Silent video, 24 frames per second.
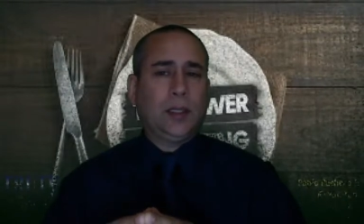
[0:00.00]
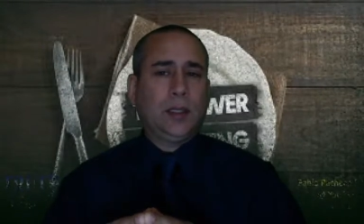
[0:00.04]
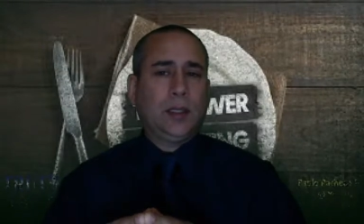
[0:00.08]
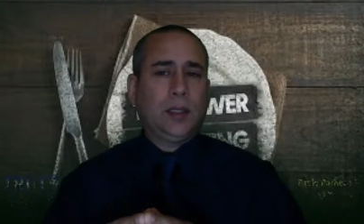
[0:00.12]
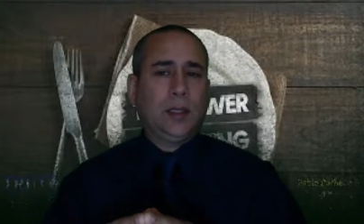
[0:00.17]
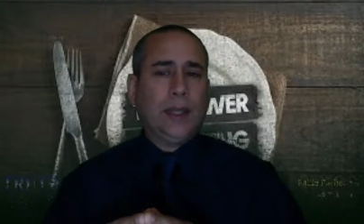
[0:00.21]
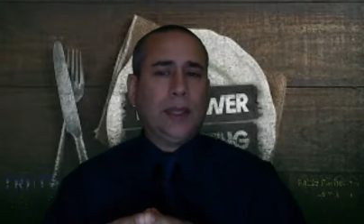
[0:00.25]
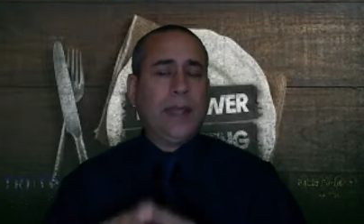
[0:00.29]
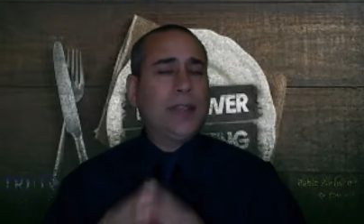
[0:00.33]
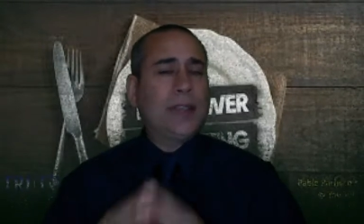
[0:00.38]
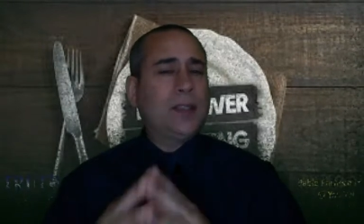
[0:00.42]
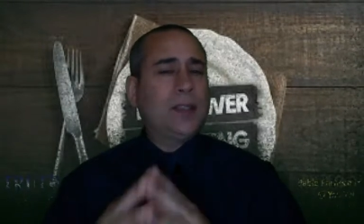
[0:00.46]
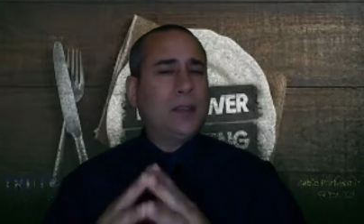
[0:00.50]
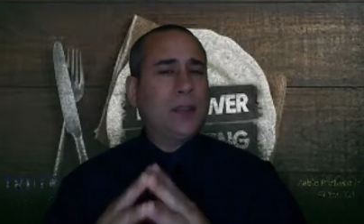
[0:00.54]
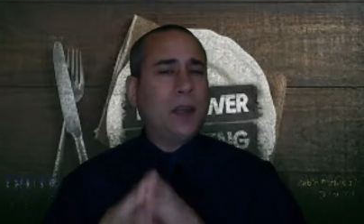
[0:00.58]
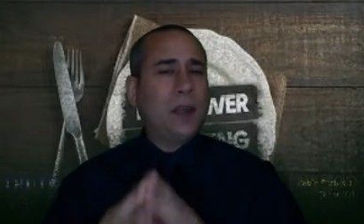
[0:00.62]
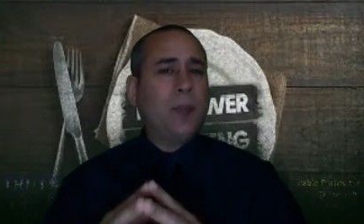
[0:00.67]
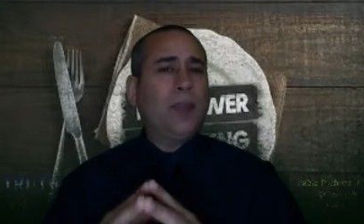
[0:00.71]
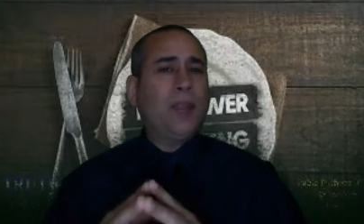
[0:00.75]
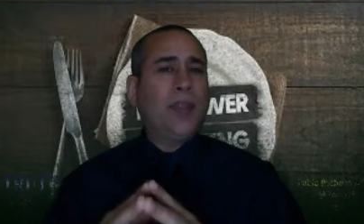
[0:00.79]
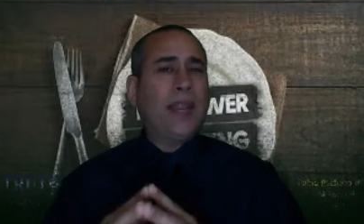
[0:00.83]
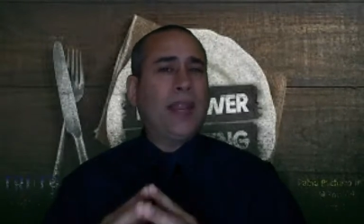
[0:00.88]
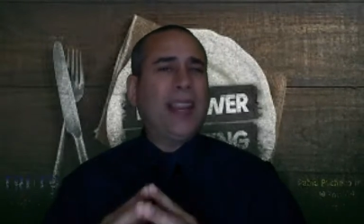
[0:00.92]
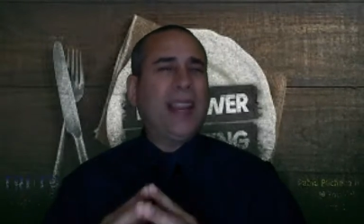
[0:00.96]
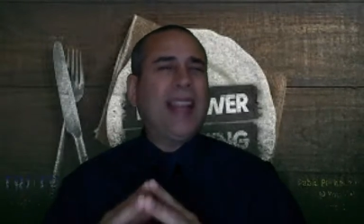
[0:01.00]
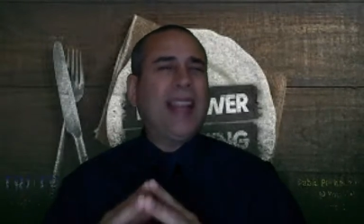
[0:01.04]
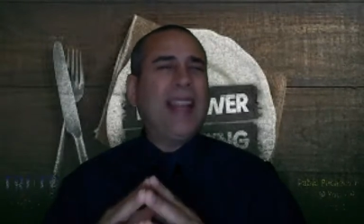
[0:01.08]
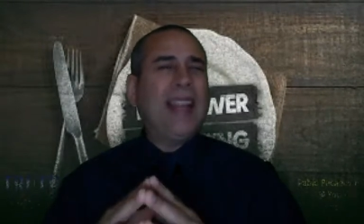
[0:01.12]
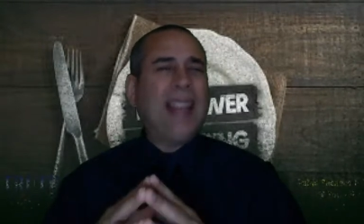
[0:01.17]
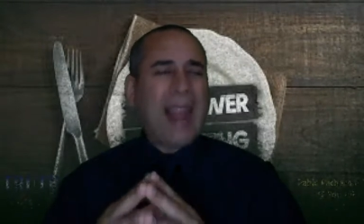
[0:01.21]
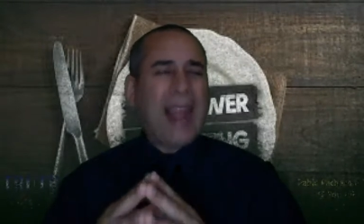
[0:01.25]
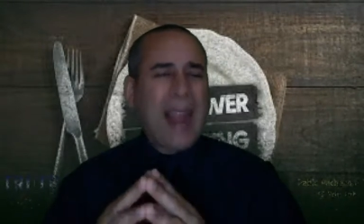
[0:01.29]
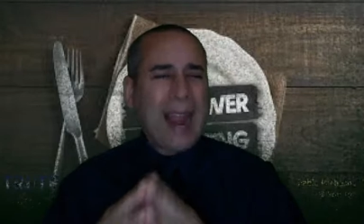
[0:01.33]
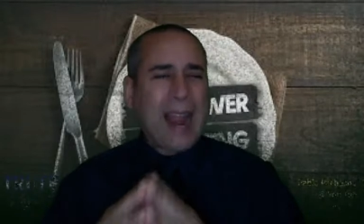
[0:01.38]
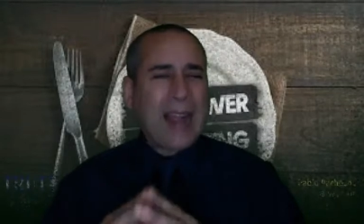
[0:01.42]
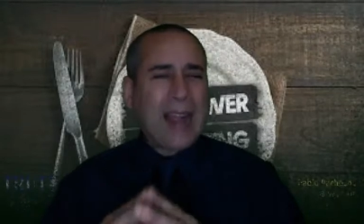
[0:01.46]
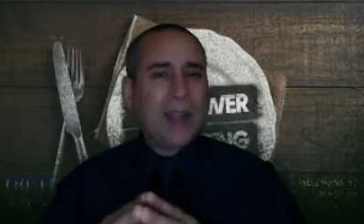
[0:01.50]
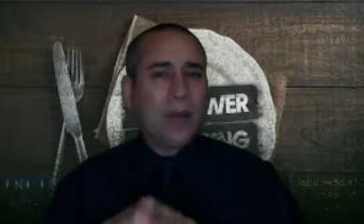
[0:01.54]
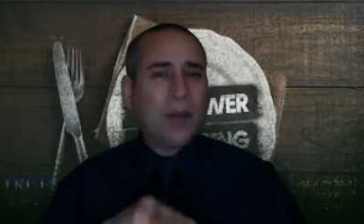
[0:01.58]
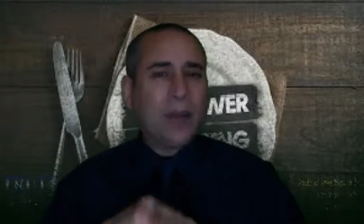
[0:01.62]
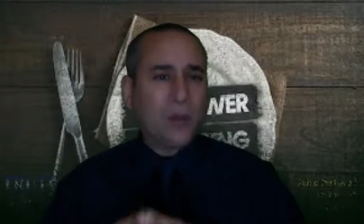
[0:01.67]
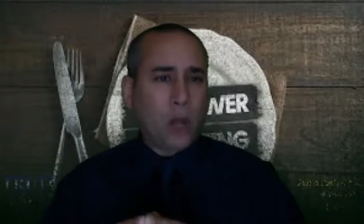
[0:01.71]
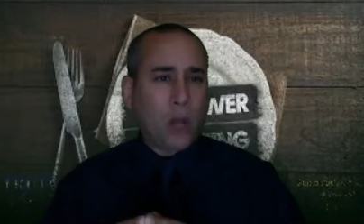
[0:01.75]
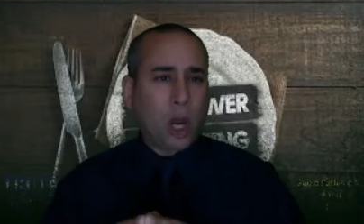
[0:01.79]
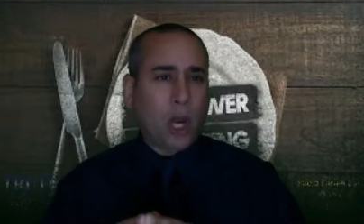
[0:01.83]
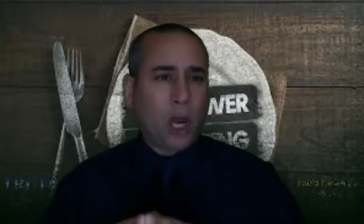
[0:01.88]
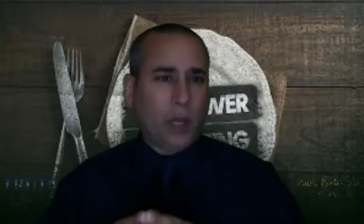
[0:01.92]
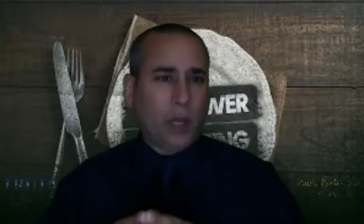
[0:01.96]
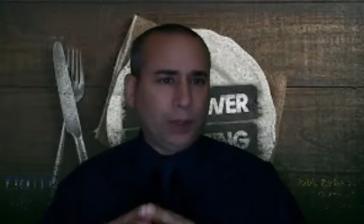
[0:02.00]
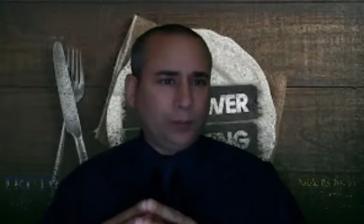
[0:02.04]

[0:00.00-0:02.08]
is something in the hand of God.